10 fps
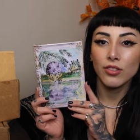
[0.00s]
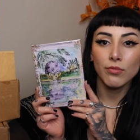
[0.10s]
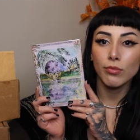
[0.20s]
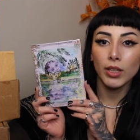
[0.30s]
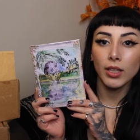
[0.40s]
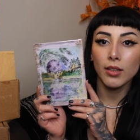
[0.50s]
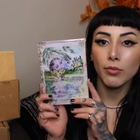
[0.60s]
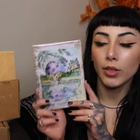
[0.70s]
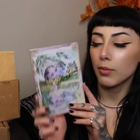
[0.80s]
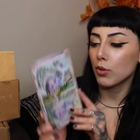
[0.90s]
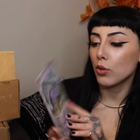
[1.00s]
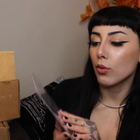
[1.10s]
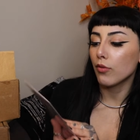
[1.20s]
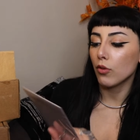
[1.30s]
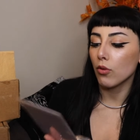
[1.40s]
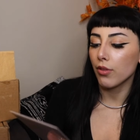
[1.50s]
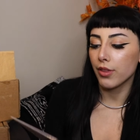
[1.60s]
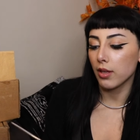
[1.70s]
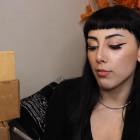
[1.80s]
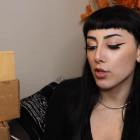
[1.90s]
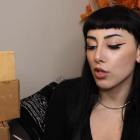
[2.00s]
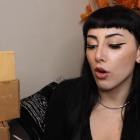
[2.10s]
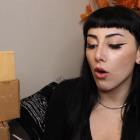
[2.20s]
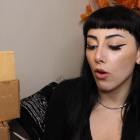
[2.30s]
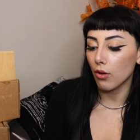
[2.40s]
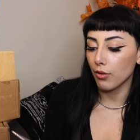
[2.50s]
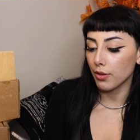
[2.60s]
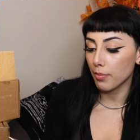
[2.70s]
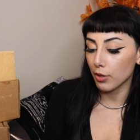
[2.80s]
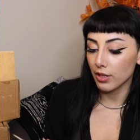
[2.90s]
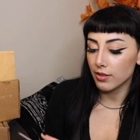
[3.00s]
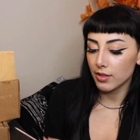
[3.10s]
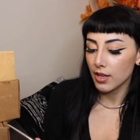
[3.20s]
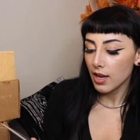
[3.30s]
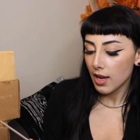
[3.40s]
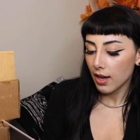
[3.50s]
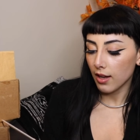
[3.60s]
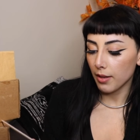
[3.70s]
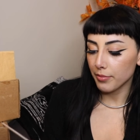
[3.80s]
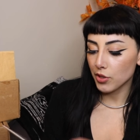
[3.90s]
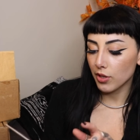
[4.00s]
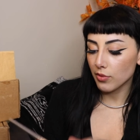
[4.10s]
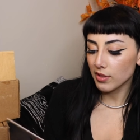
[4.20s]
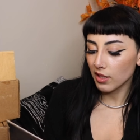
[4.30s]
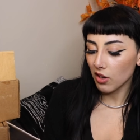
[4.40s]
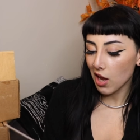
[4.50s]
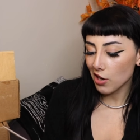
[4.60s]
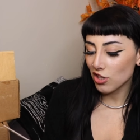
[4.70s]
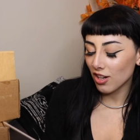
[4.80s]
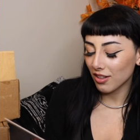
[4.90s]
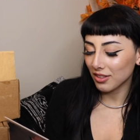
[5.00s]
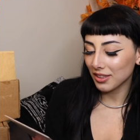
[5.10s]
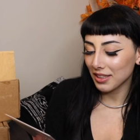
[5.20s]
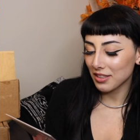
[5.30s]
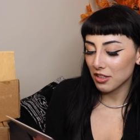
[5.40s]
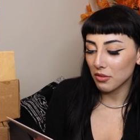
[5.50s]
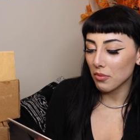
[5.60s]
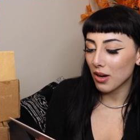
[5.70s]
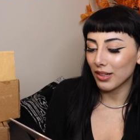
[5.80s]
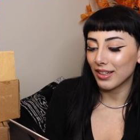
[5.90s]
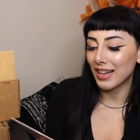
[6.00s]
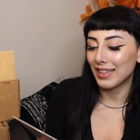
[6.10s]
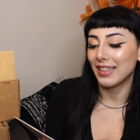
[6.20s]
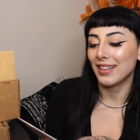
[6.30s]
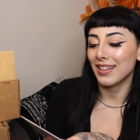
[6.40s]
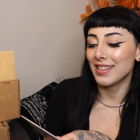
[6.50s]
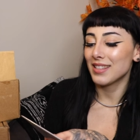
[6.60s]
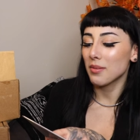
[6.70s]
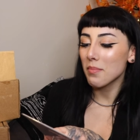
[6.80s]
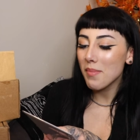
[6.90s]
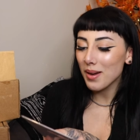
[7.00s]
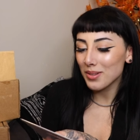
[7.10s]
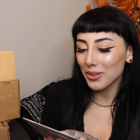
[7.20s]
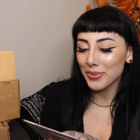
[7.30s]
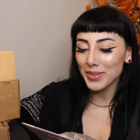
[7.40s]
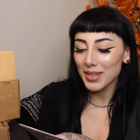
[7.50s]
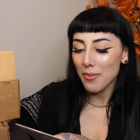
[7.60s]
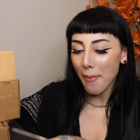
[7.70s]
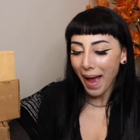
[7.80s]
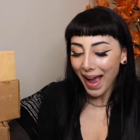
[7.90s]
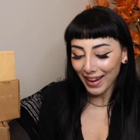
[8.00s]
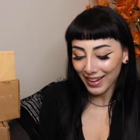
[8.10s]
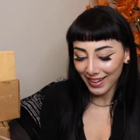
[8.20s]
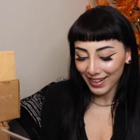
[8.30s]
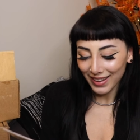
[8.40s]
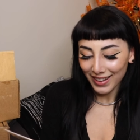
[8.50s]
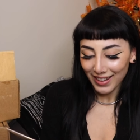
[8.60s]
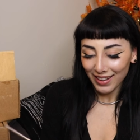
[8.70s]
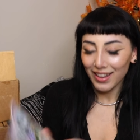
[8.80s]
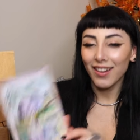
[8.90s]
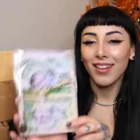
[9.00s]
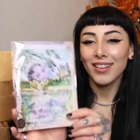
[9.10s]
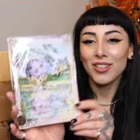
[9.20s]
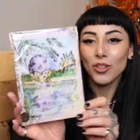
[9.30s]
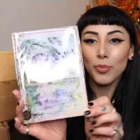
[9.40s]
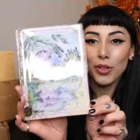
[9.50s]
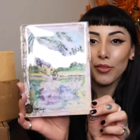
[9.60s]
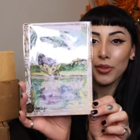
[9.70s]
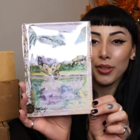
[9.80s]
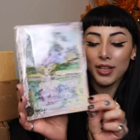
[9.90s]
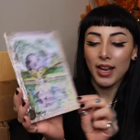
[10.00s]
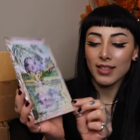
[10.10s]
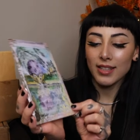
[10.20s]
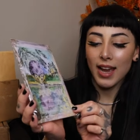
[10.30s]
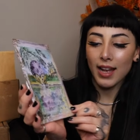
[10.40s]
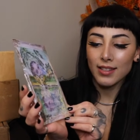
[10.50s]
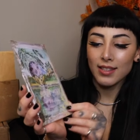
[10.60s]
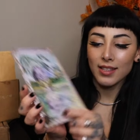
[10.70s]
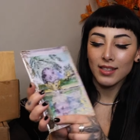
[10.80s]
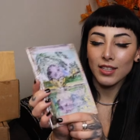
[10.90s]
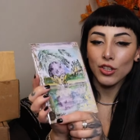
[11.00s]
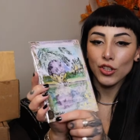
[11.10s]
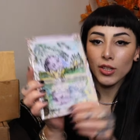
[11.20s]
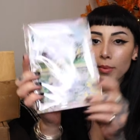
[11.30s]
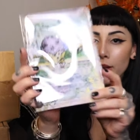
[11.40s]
really, really beautiful themes to all the prints. Um, so this one's a little hedgehog looking into the water and there is some mushrooms in the back. Oh, it's so beautiful and it has Kat's signature on the